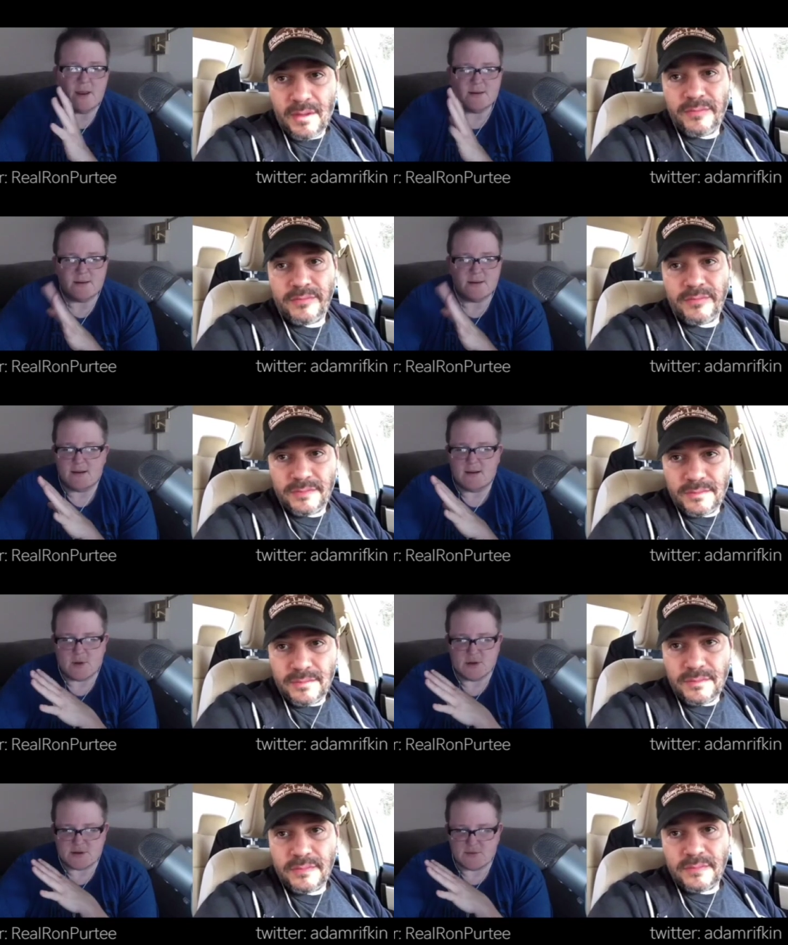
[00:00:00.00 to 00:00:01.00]
Speaker 1: made uh, a
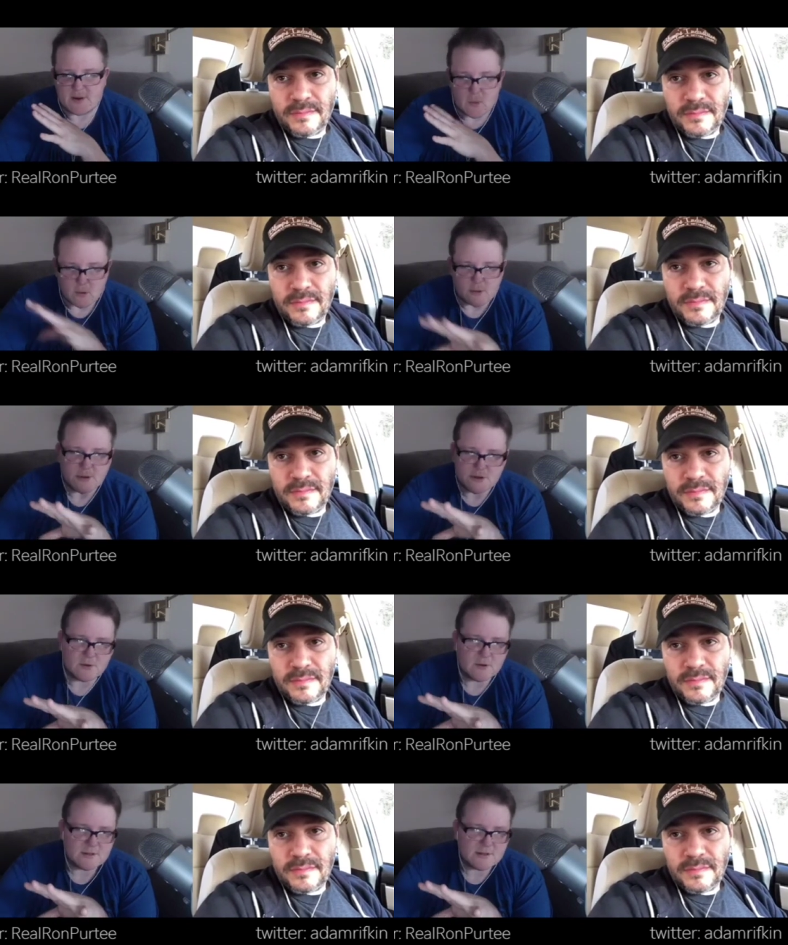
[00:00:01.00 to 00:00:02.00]
bunch of like horror
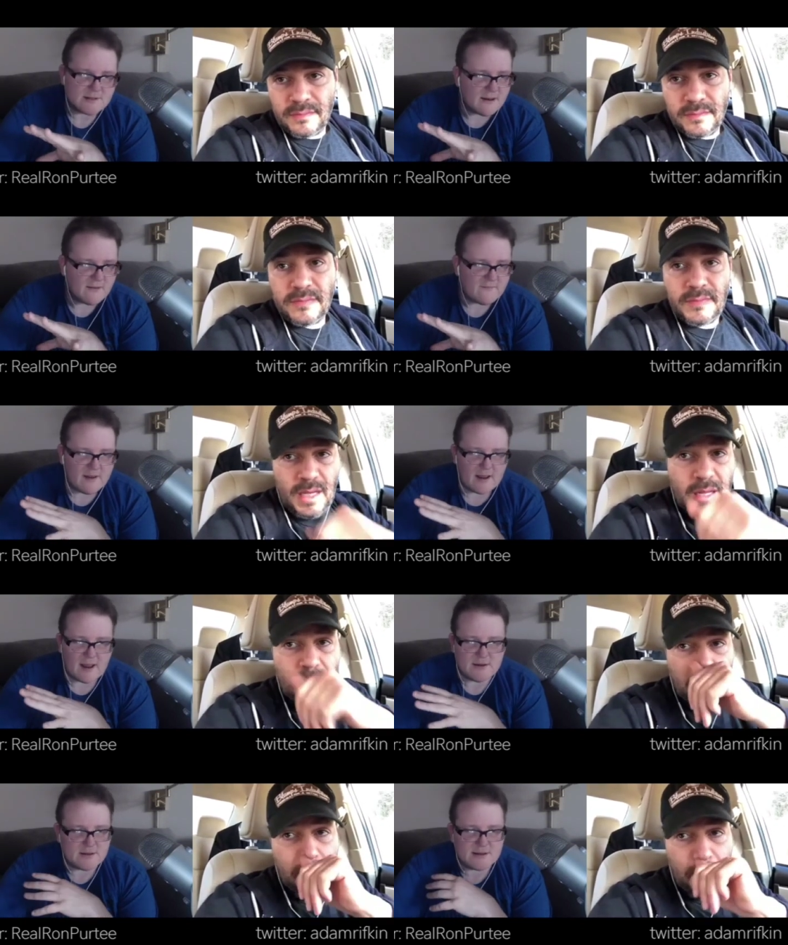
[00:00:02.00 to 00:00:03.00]
shorts and stuff, and uh-huh.
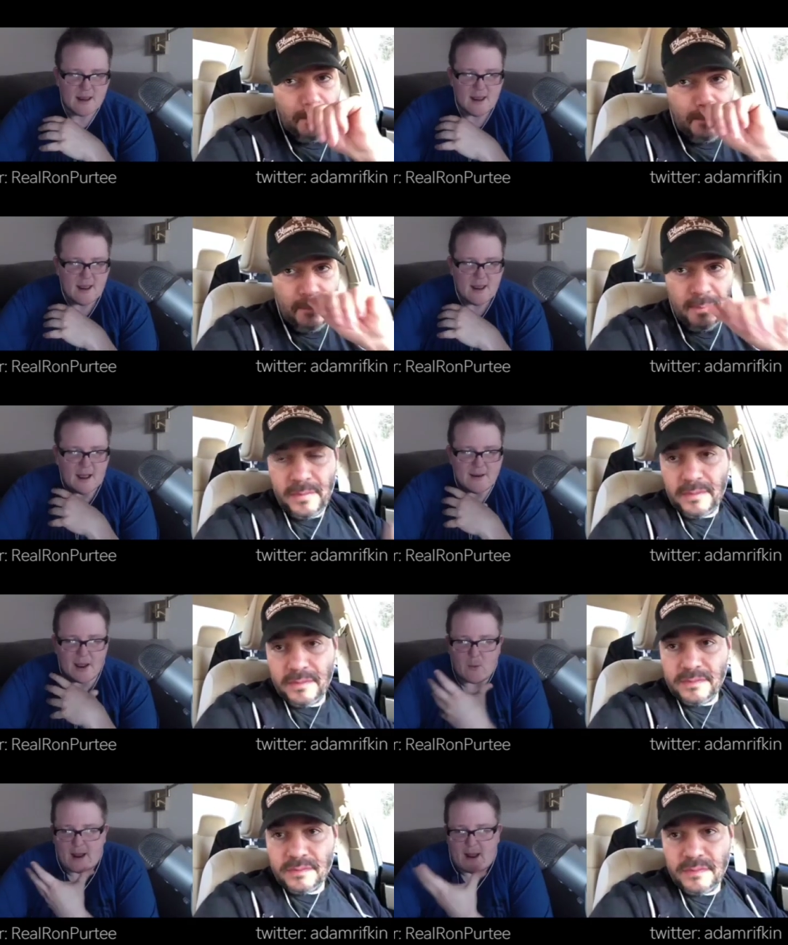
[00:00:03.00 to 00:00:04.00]
I, I, just, I,
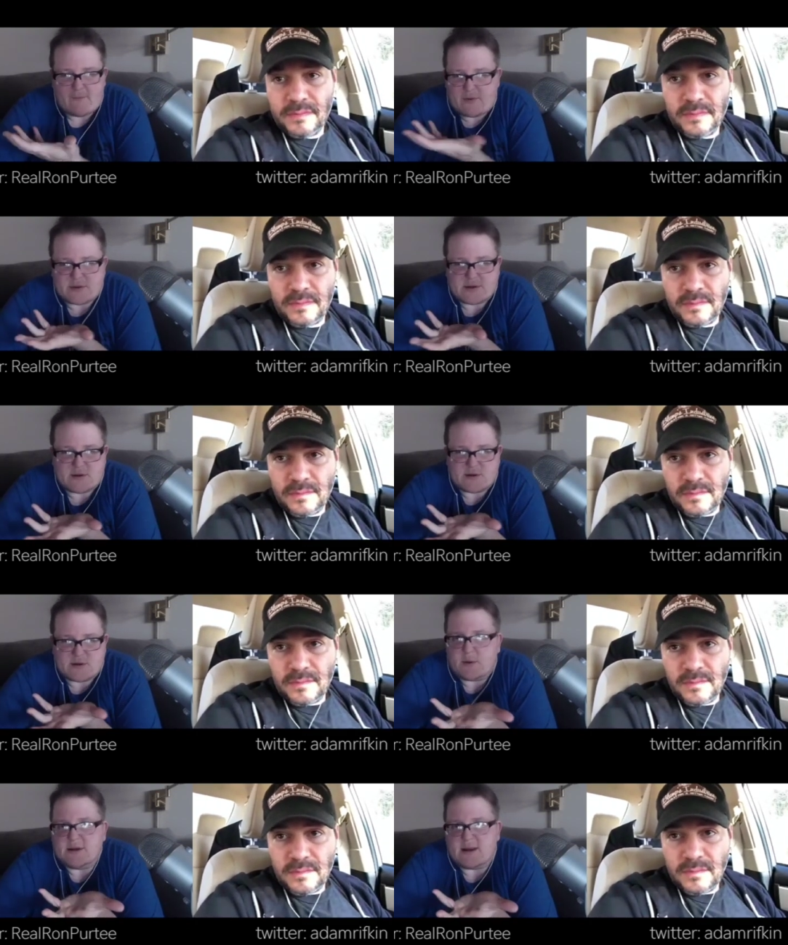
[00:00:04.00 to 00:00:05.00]
I, I have other st-
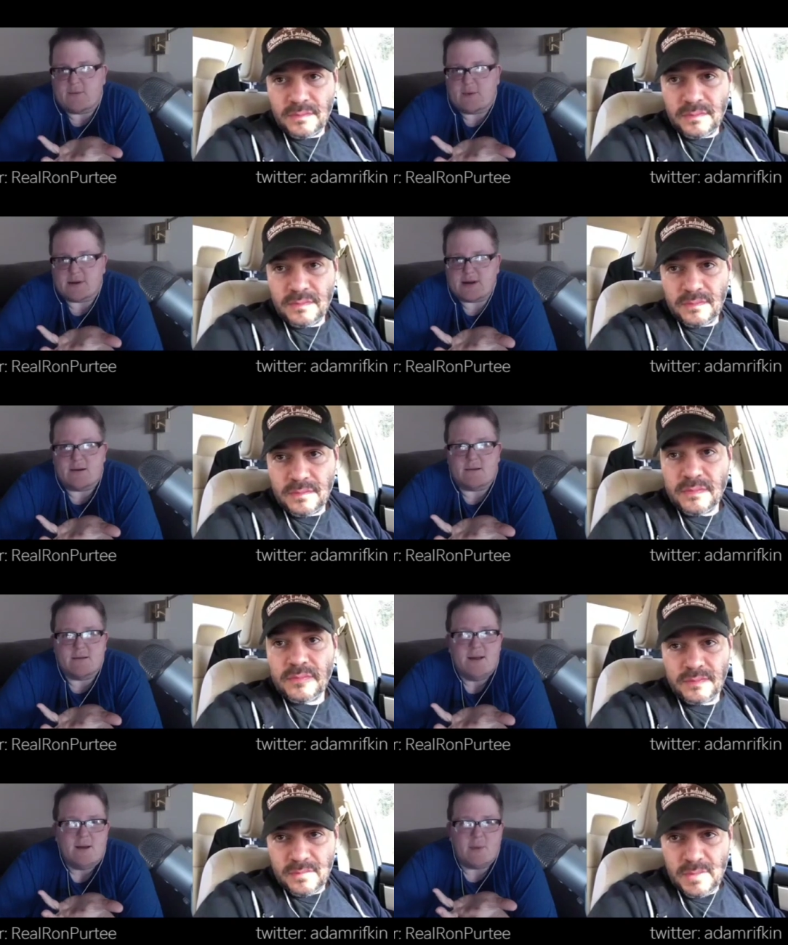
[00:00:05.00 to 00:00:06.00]
stories that I want to
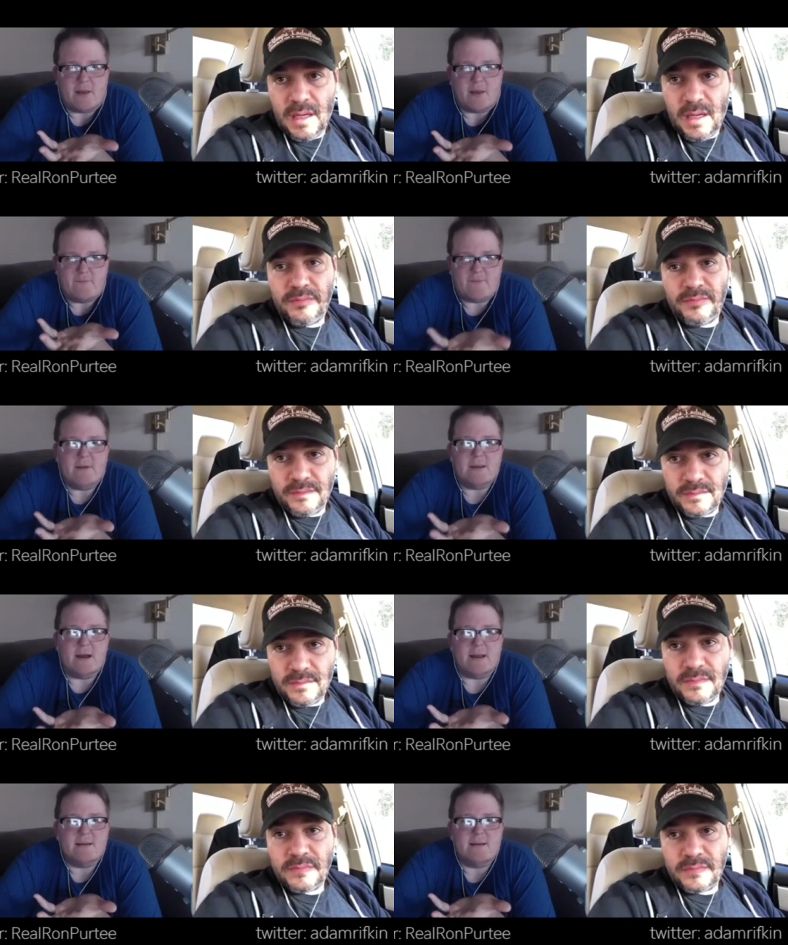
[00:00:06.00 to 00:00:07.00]
tell, but yeah. I feel
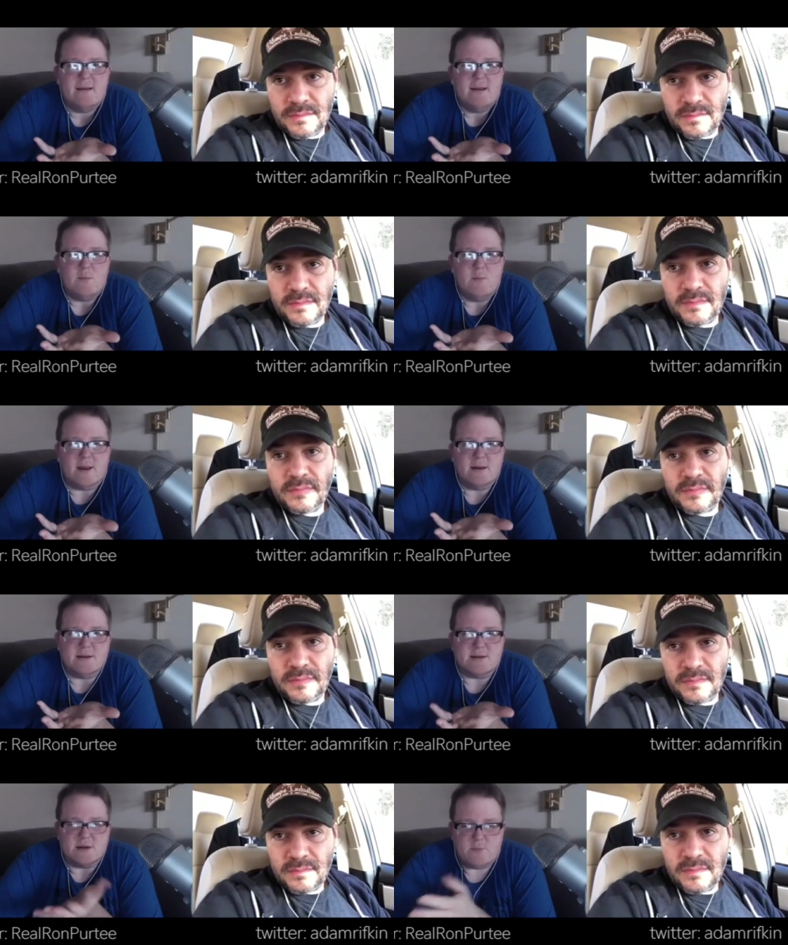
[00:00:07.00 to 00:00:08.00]
like because
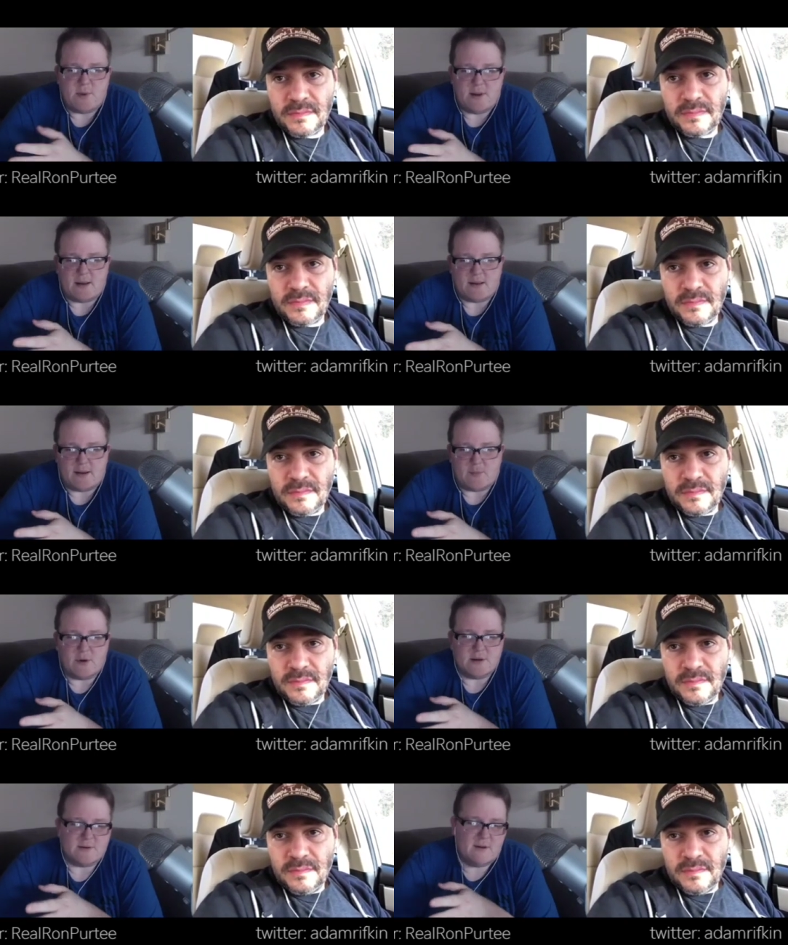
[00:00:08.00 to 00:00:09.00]
there's been a lot of
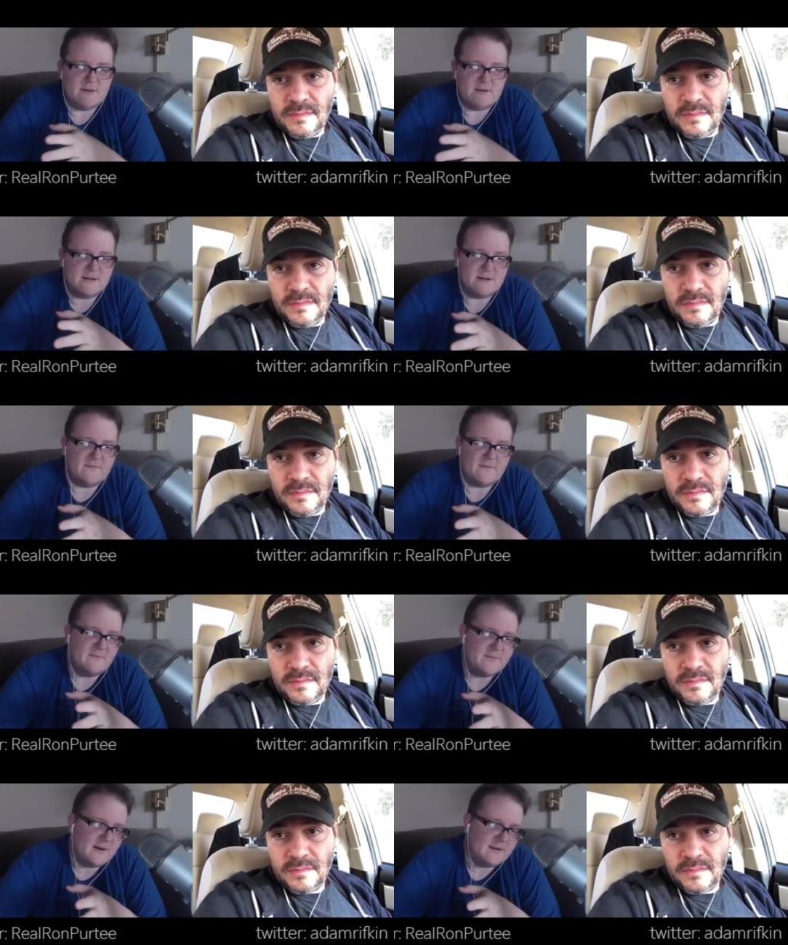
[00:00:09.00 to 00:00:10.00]
press around the stuff that
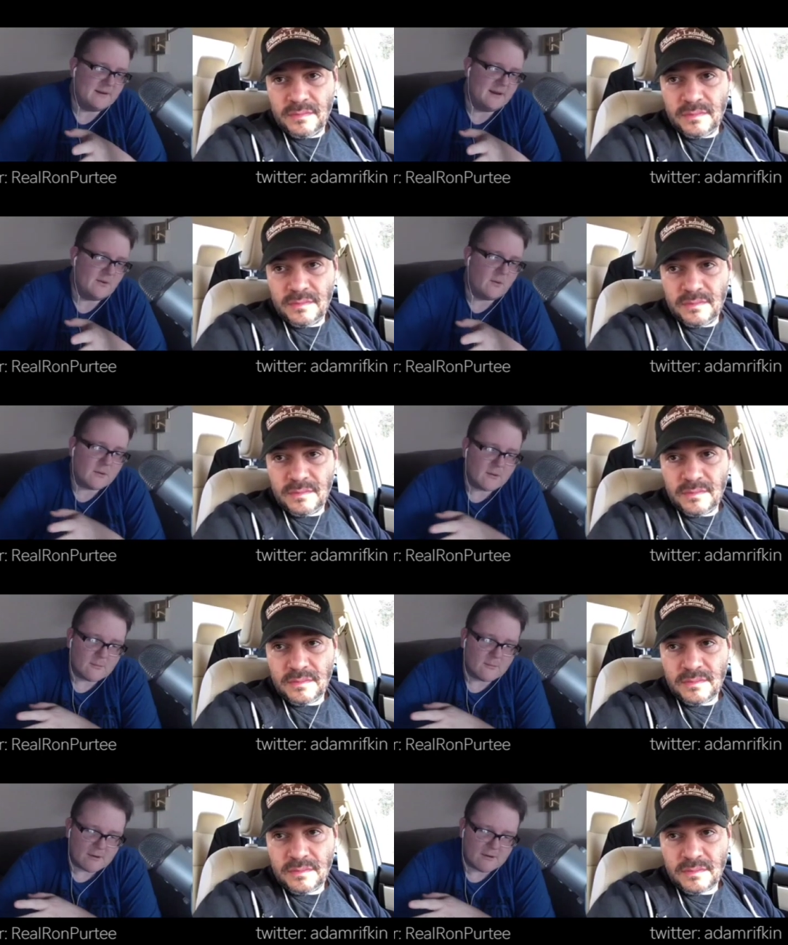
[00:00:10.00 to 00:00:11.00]
I've done in the horror
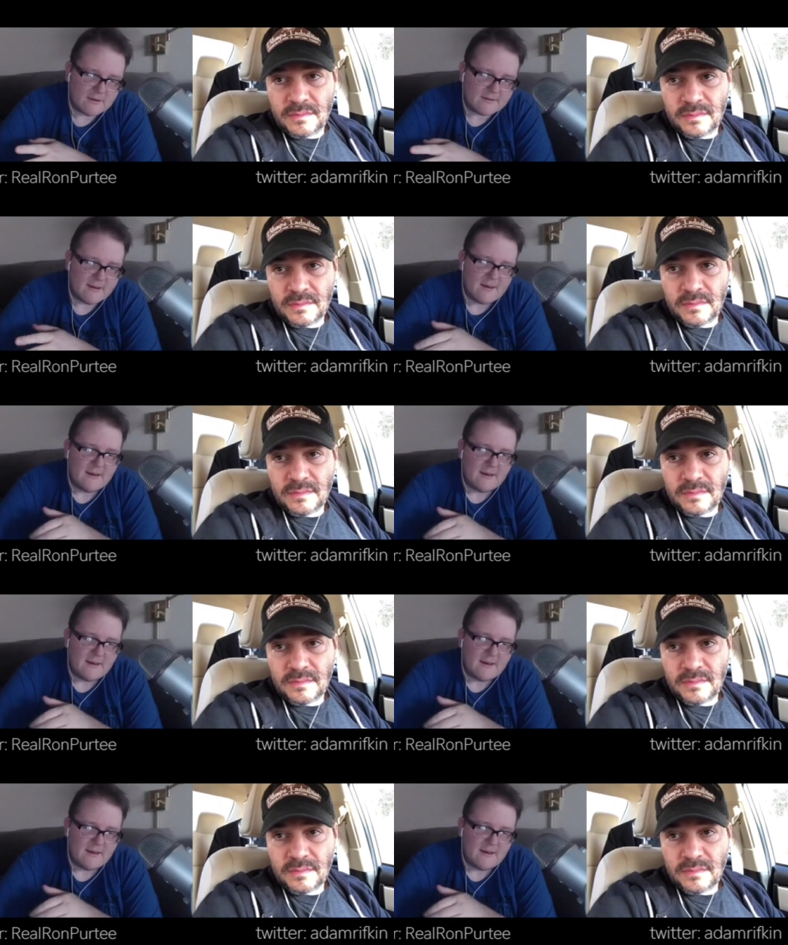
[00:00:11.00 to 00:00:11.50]
world,